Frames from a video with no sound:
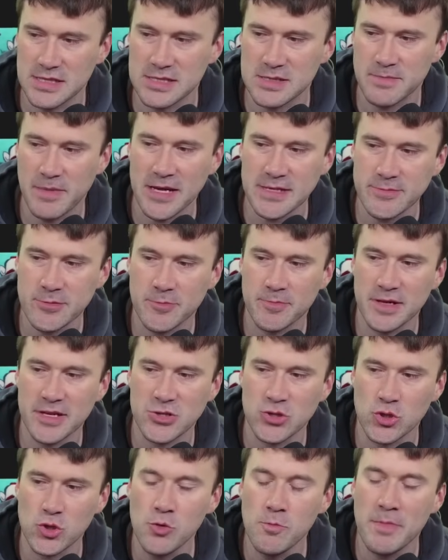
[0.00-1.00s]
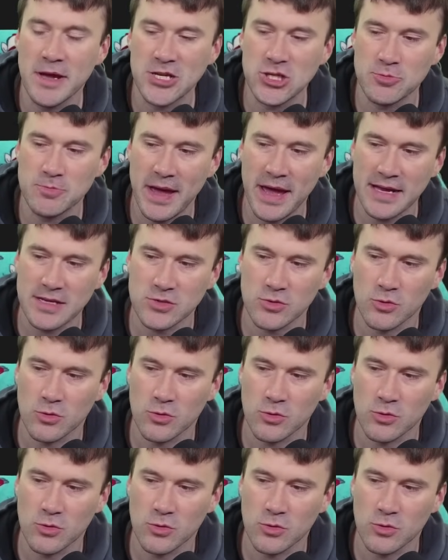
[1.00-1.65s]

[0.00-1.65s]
Is it possible to play two Pitchbacks